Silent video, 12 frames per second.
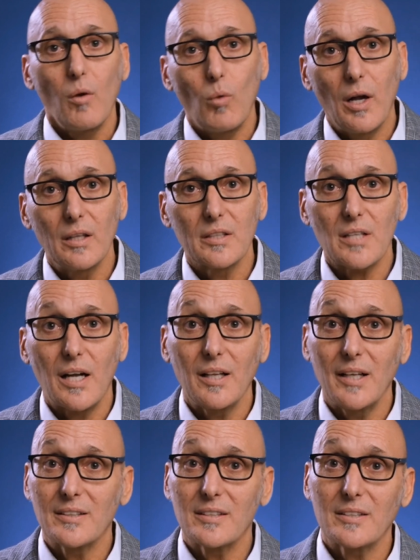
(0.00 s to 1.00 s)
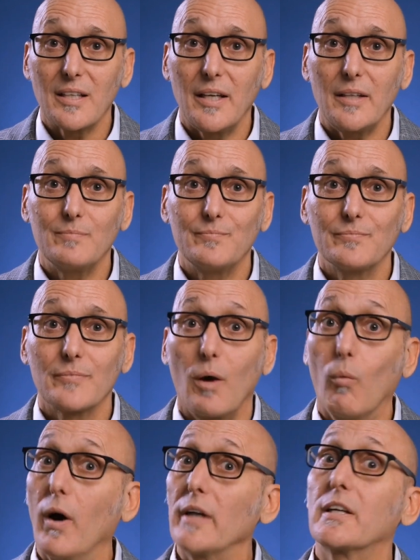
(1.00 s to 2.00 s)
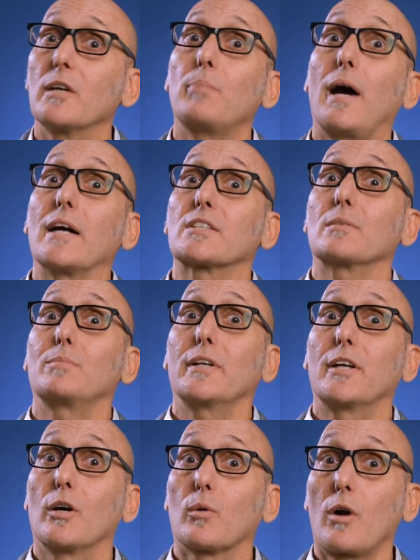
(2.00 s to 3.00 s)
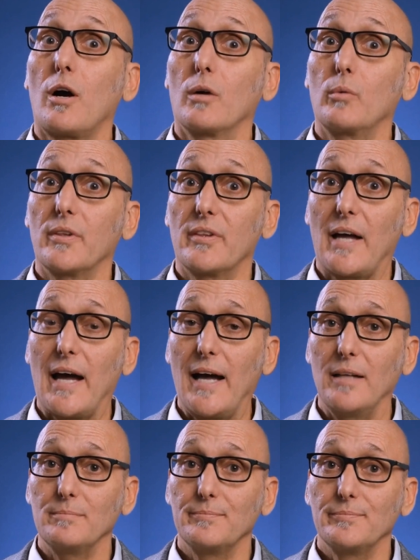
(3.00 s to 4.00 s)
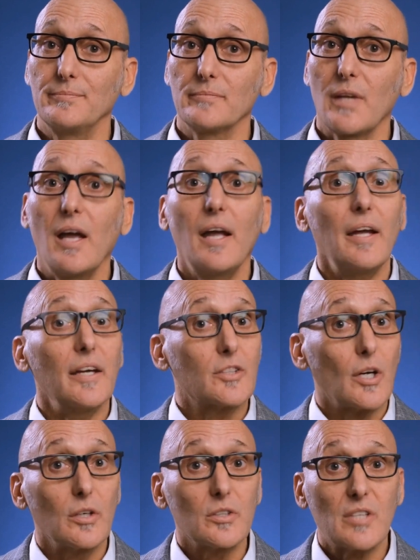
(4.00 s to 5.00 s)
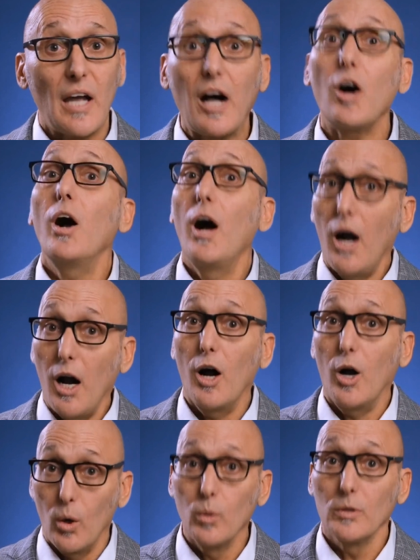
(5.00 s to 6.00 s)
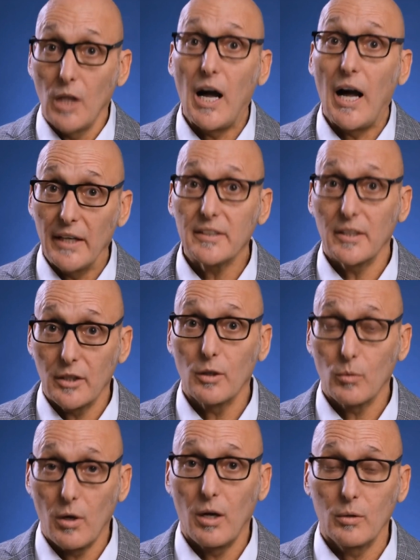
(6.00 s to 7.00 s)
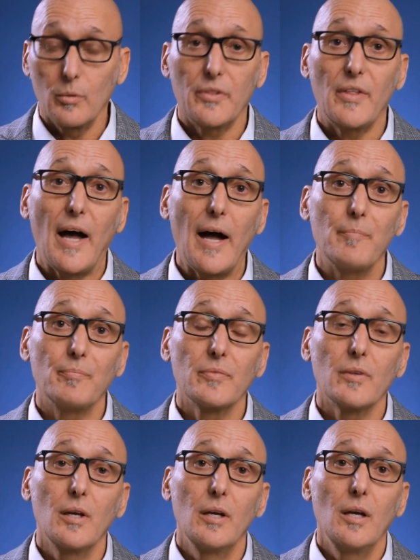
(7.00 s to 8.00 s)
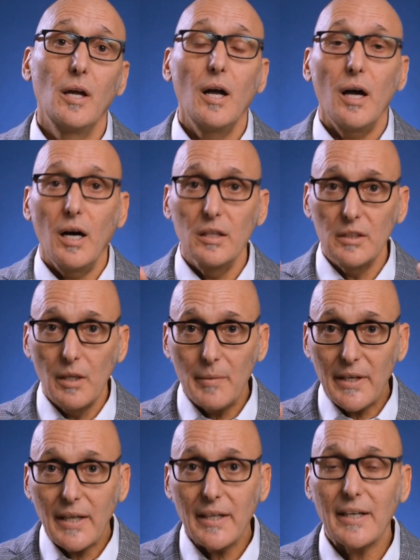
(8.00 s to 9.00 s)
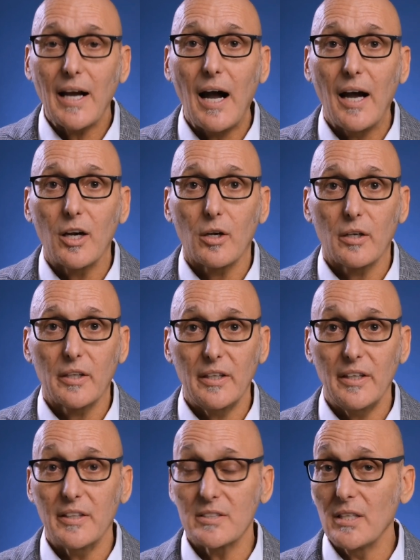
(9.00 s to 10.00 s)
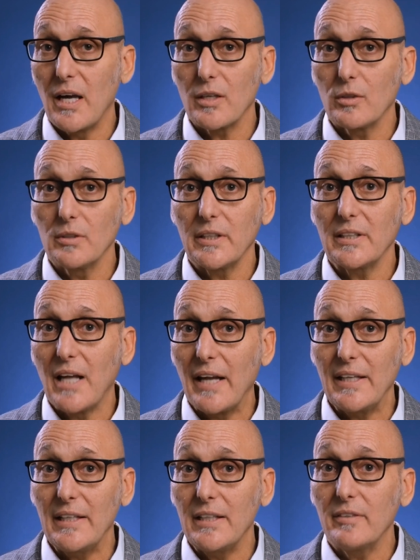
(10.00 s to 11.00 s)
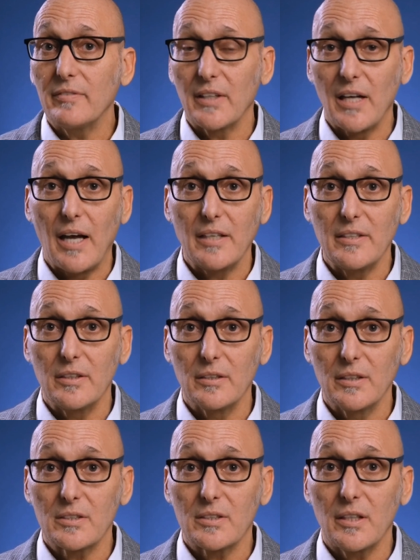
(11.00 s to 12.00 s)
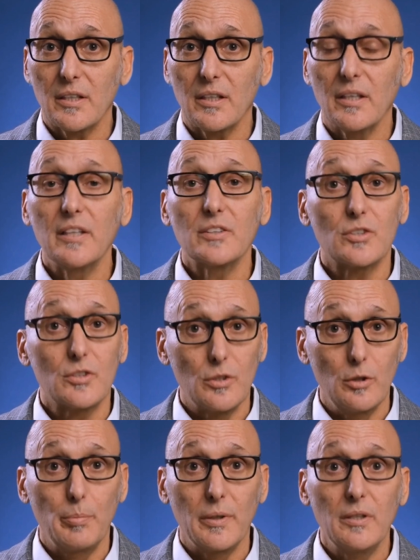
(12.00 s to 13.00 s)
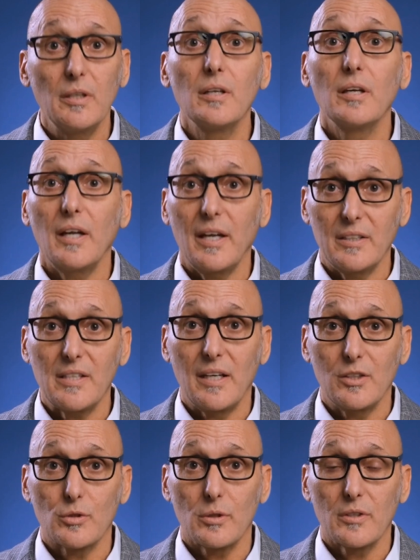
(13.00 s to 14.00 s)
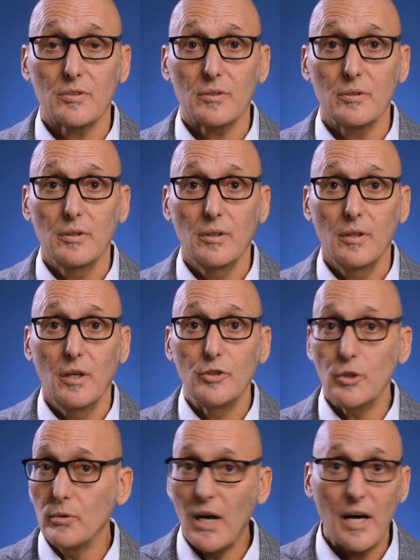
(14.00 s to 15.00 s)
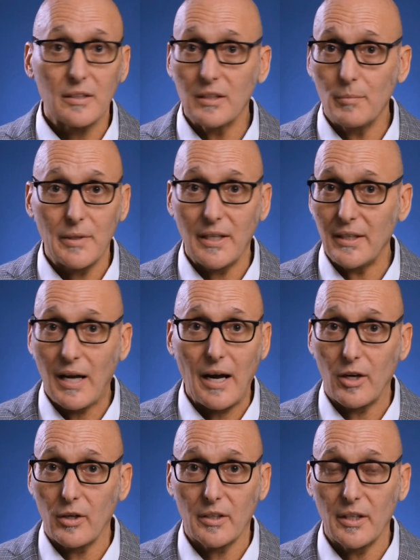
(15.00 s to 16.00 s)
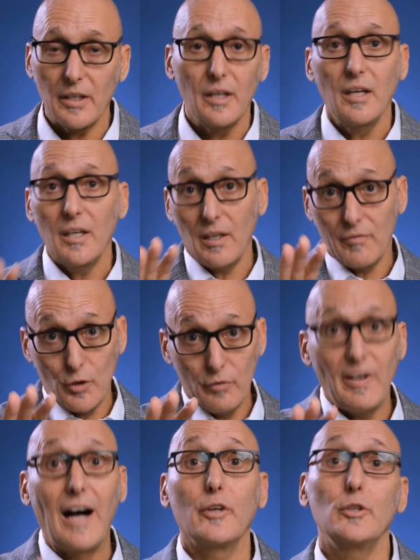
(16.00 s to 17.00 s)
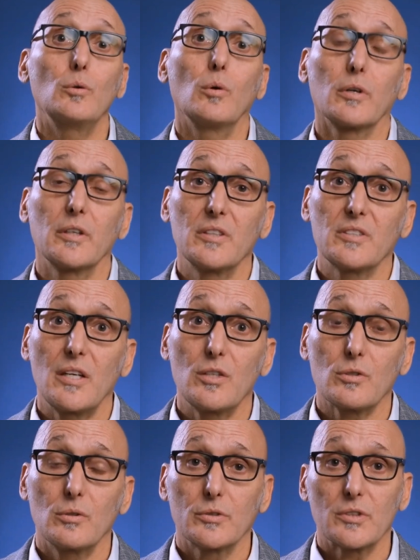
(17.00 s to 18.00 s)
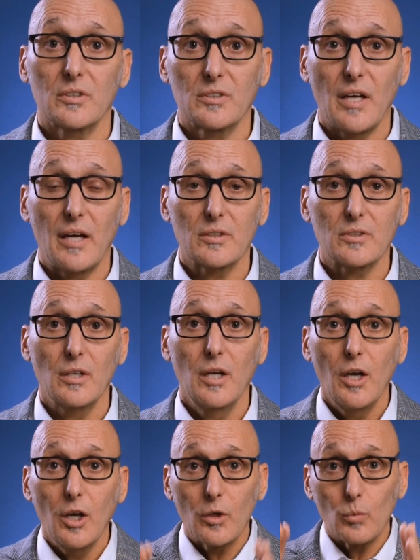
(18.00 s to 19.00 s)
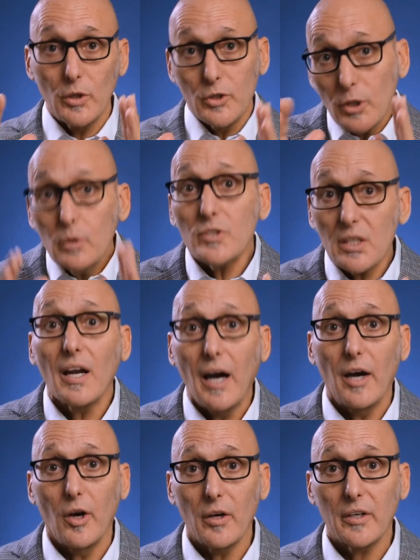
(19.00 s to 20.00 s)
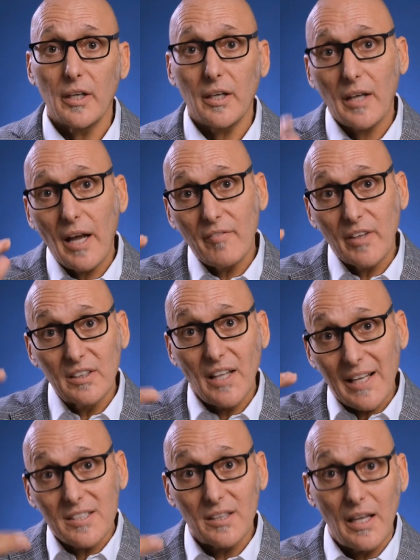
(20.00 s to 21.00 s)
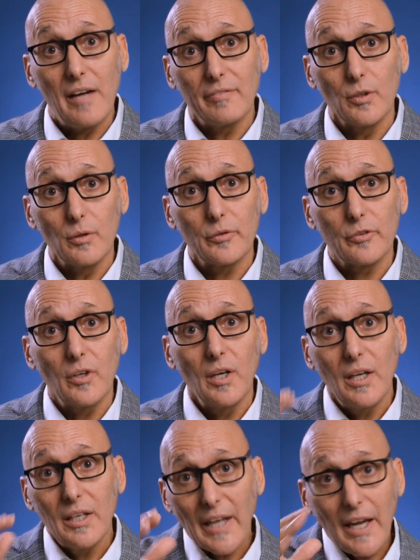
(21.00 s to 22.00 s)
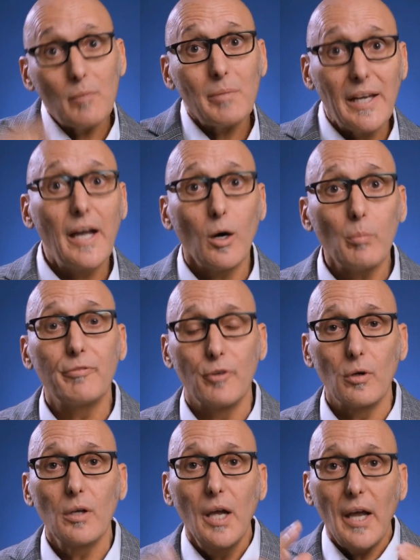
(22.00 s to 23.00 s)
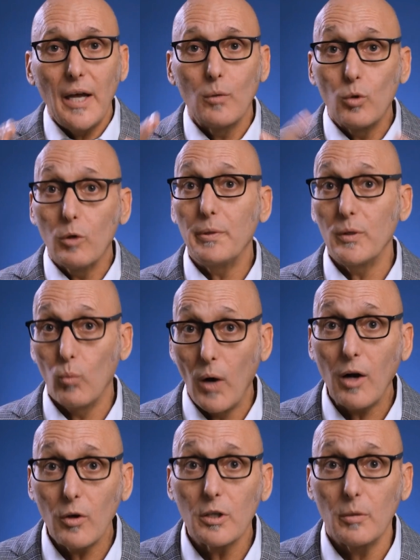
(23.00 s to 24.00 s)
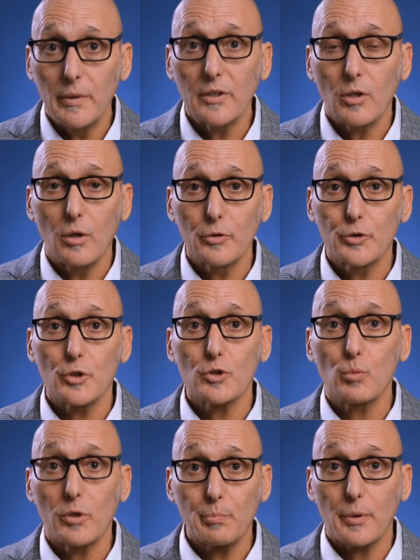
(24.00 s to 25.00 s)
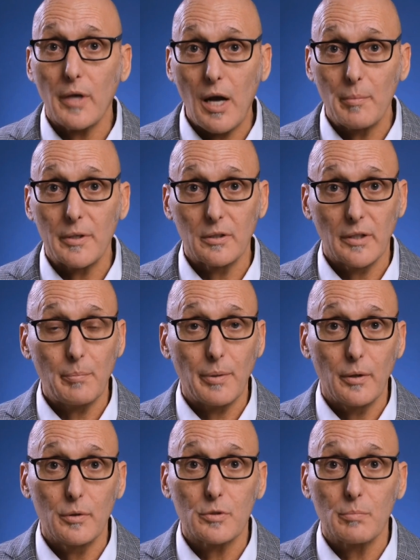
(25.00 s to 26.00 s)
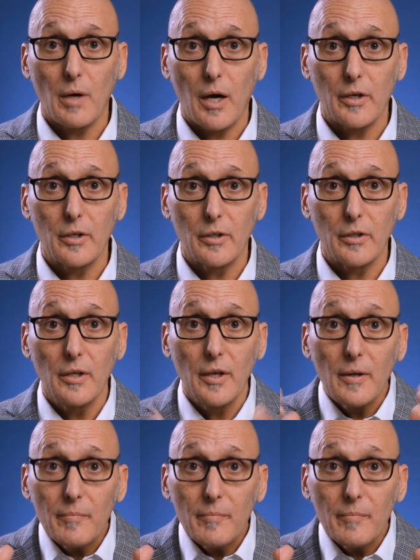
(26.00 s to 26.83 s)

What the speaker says: Well, as I like to say, what could possibly go wrong with that? It turns out a whole lot can go wrong with that. Eliminating hierarchy is not only naive and idealistic, it's stupid and dangerous. Do not eliminate hierarchy if you value organizational success. Reducing hierarchy and having less levels can be helpful and will be welcome in cultures with predominantly postmodern